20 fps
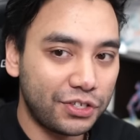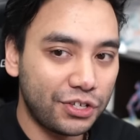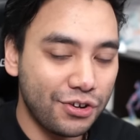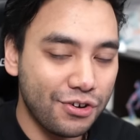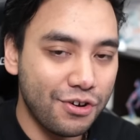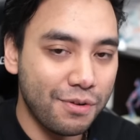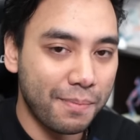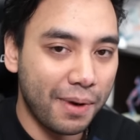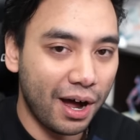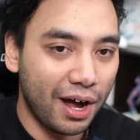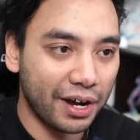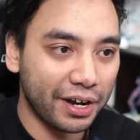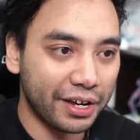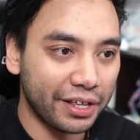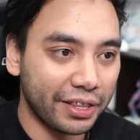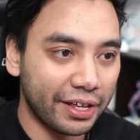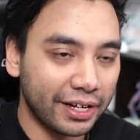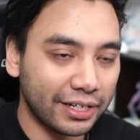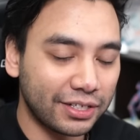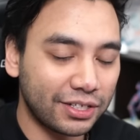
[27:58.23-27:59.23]
two
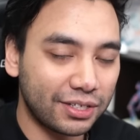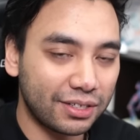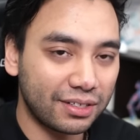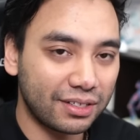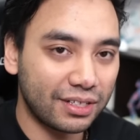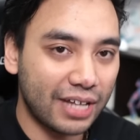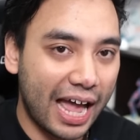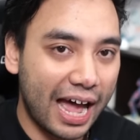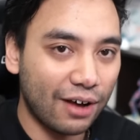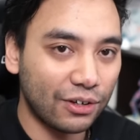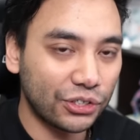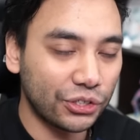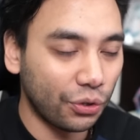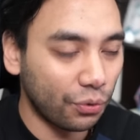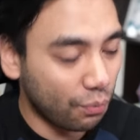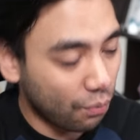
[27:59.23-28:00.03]
manga that outsold